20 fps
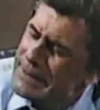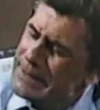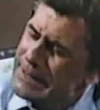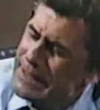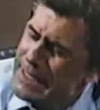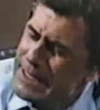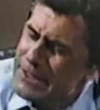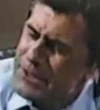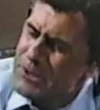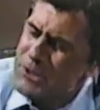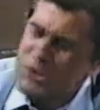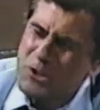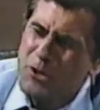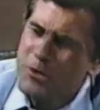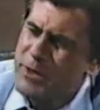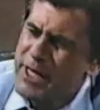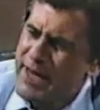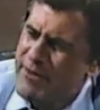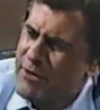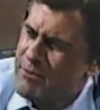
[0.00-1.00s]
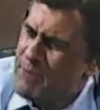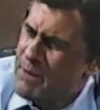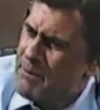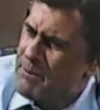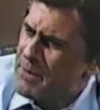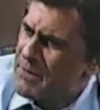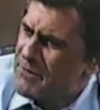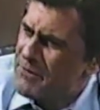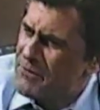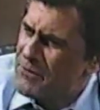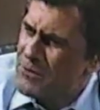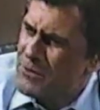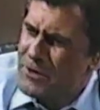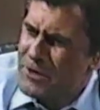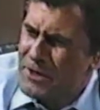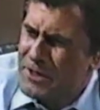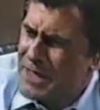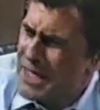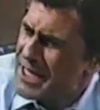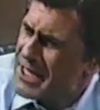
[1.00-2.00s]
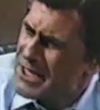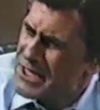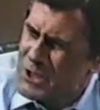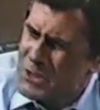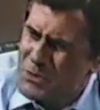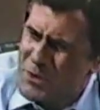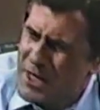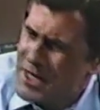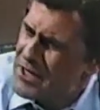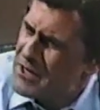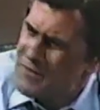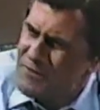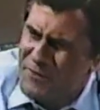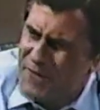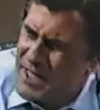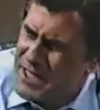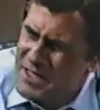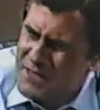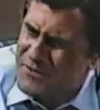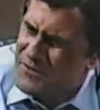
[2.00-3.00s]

Les, you sure we haven't met before? I could swear your face is